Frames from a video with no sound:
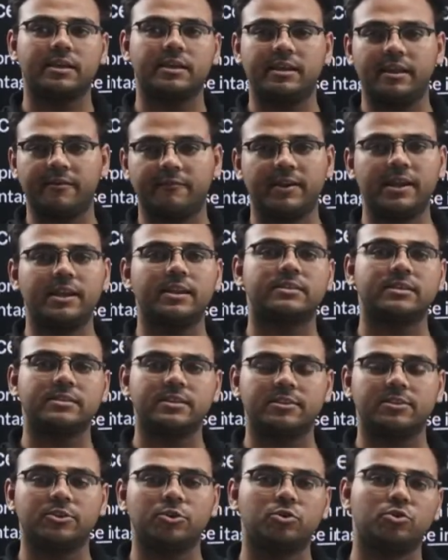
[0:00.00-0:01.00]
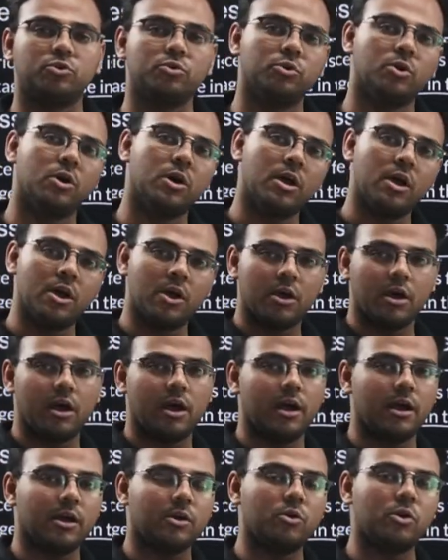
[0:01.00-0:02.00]
I'll definitely suggest you to
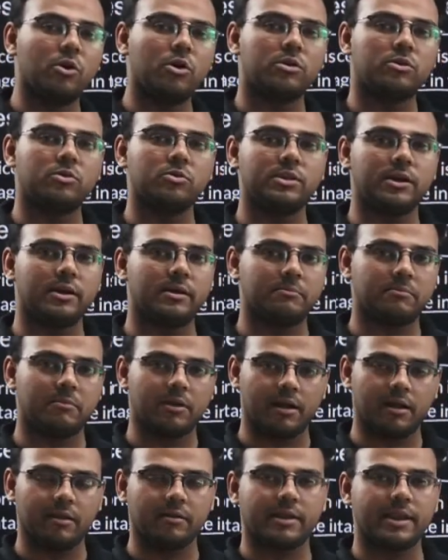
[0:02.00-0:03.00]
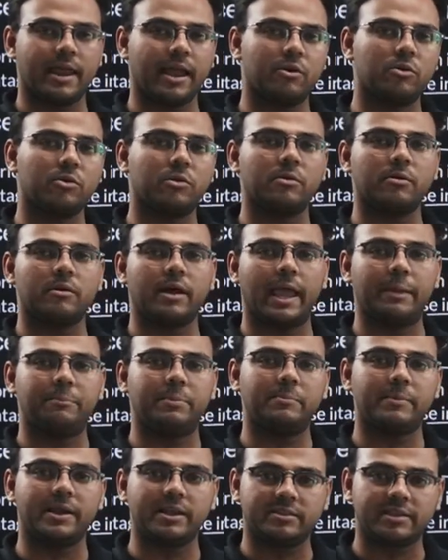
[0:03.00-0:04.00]
go to the Cracku
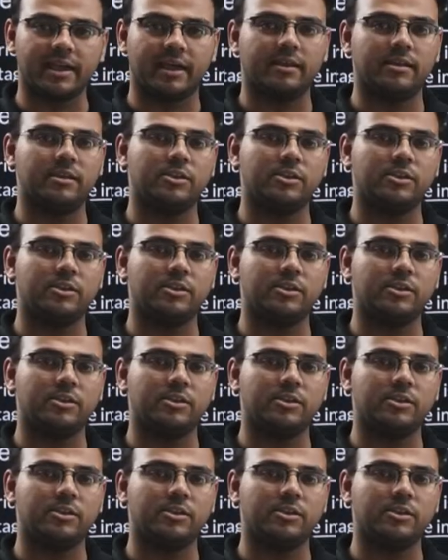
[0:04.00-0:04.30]
IPMET channel.